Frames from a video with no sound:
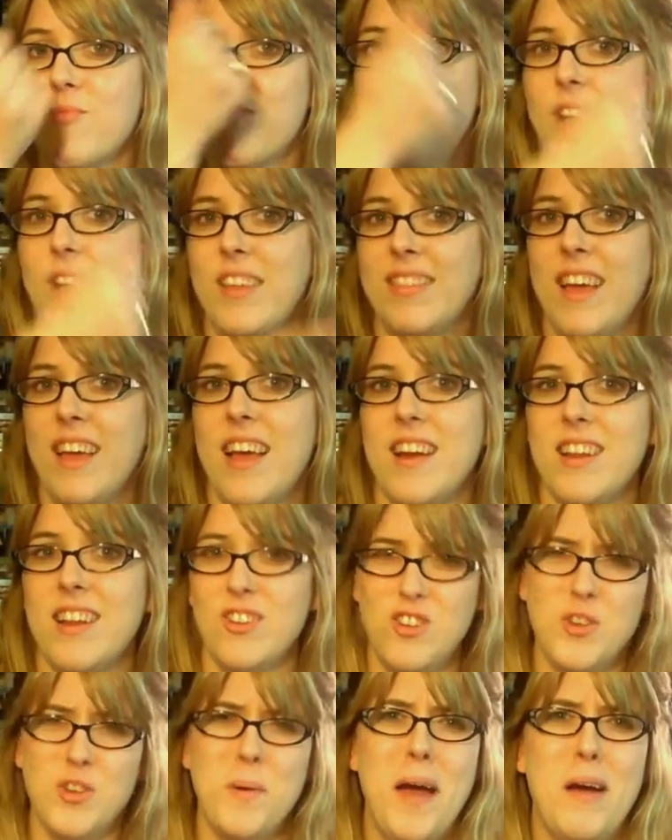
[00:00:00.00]
right then in
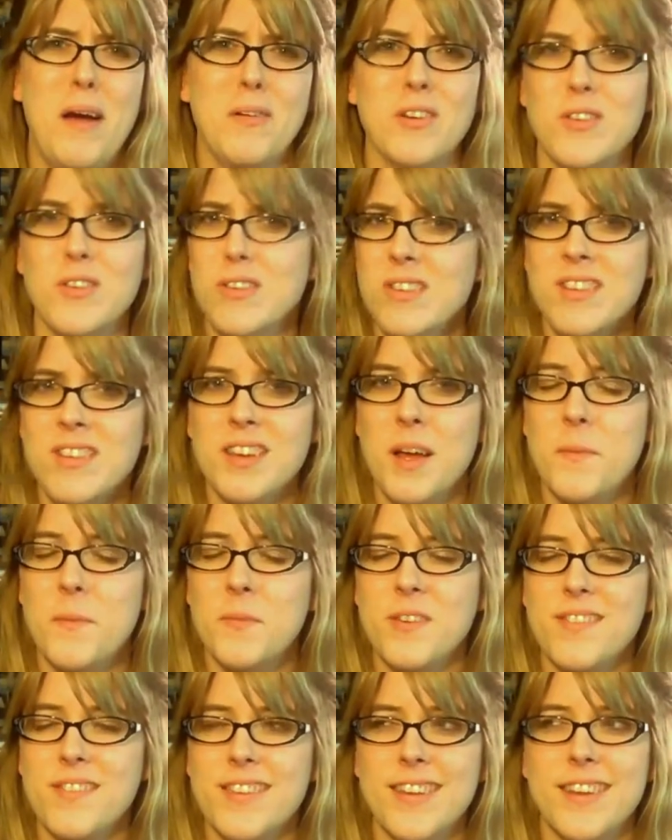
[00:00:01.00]
2 hours. I
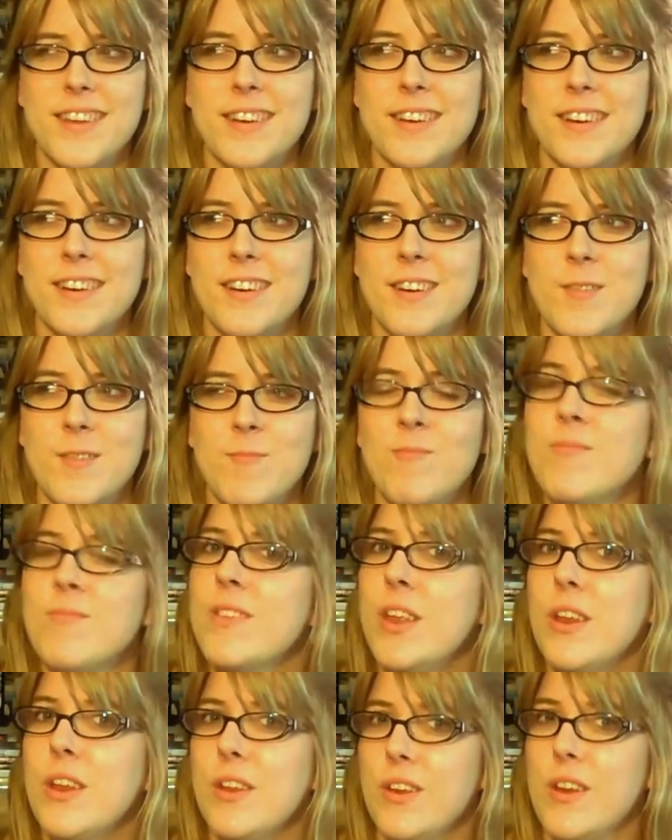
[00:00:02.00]
was like,
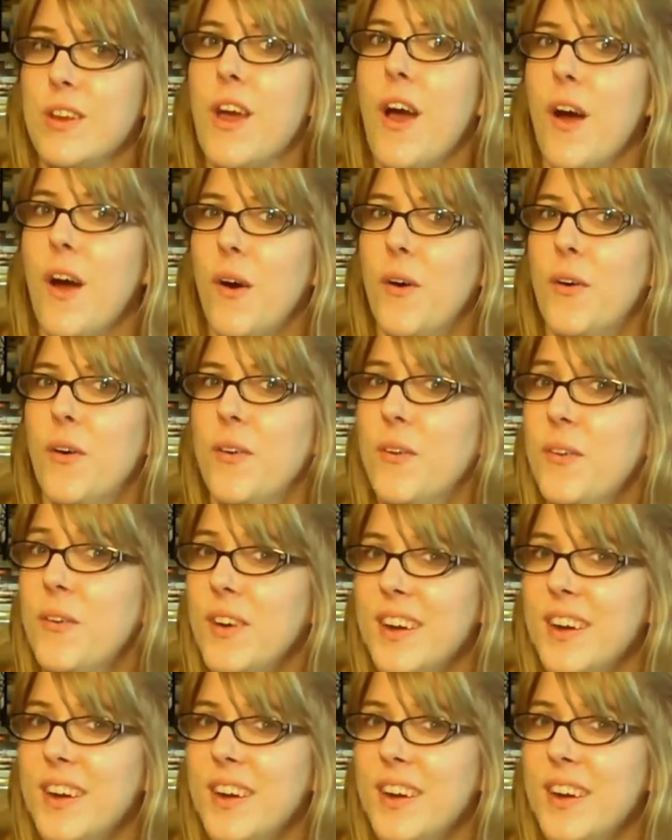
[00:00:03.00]
no.